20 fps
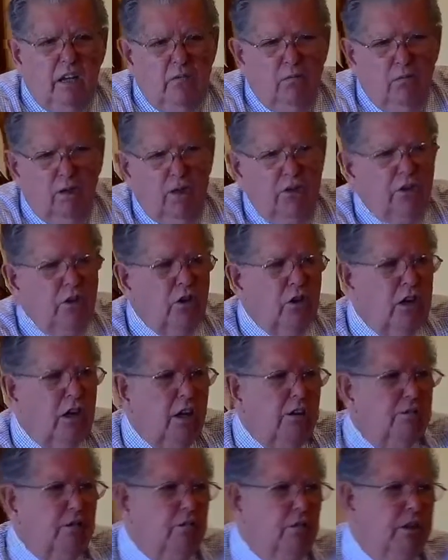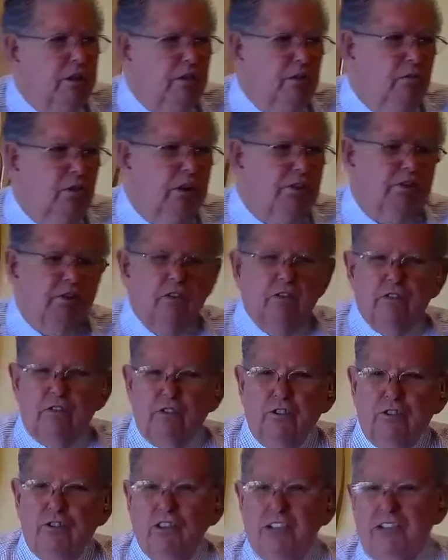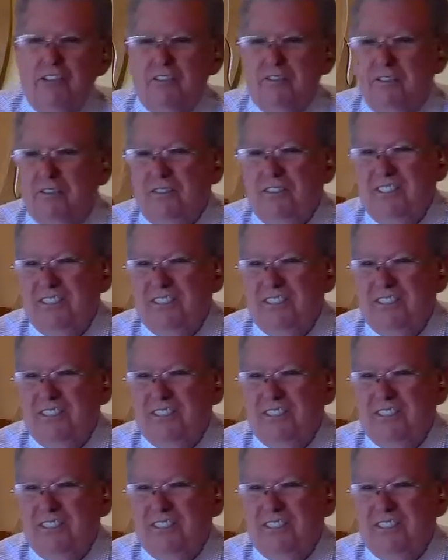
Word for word: You know. Well, you're going to have to read the rest of it yourself.